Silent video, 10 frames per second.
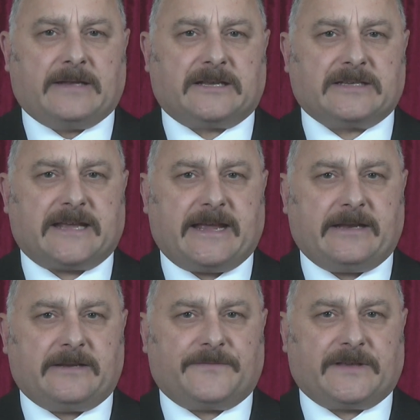Does
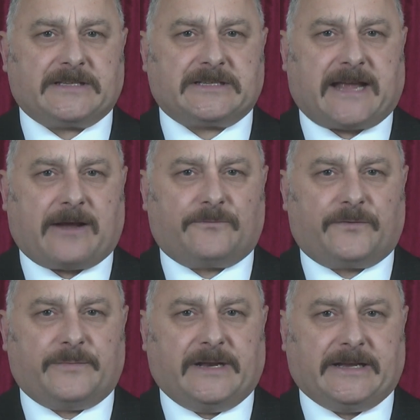any of this sound
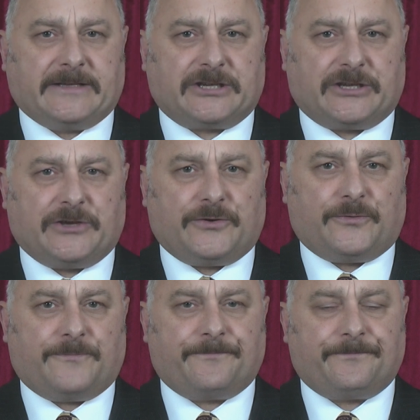familiar to
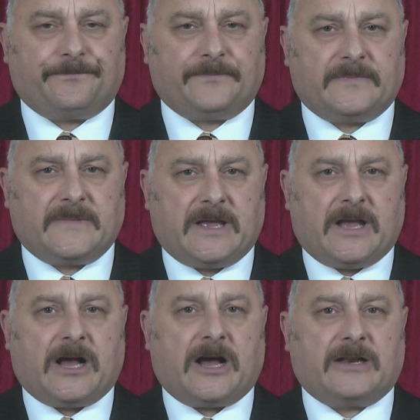you?
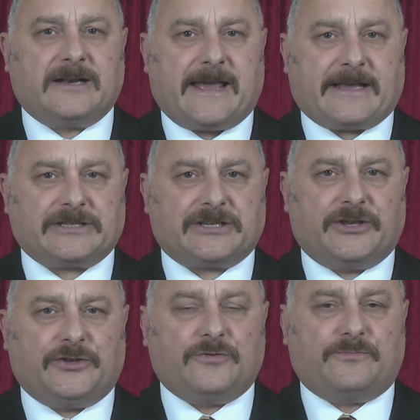Unless
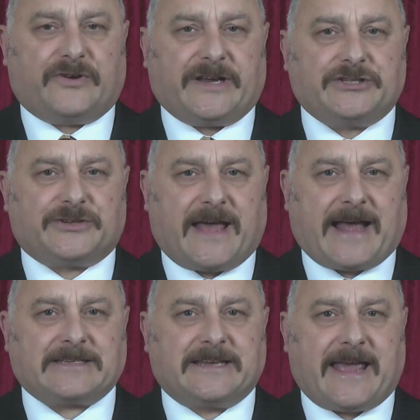you bridge
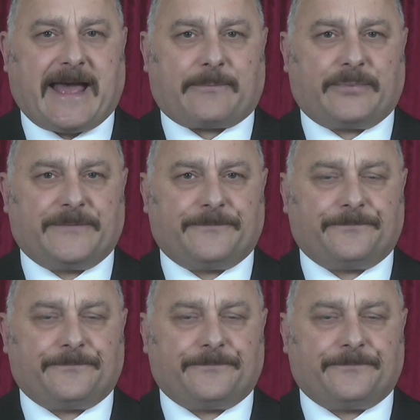that gap.